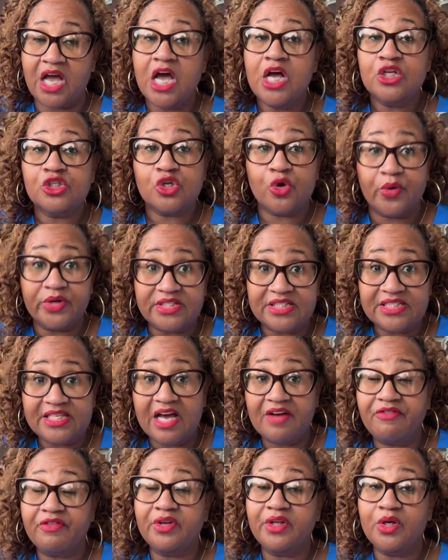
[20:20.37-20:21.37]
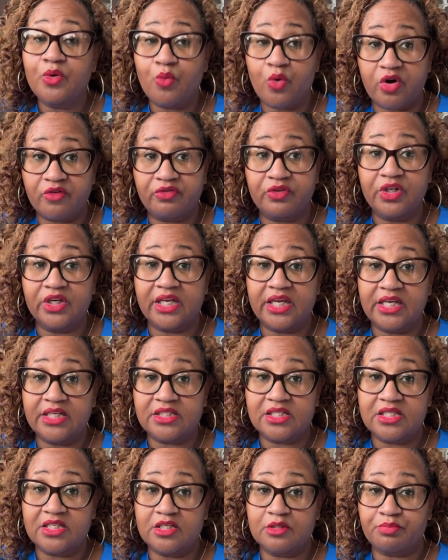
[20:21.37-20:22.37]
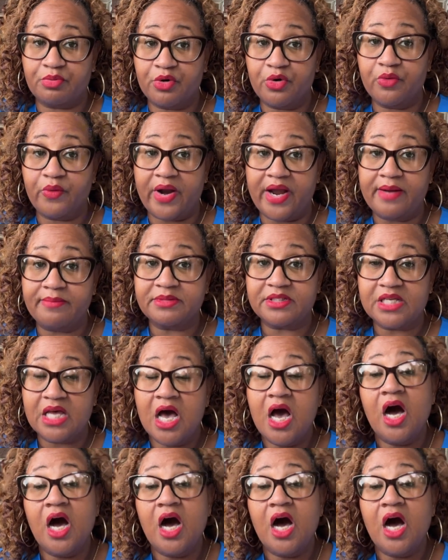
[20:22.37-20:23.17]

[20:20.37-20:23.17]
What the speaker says: so it's definitely worth looking into these programs.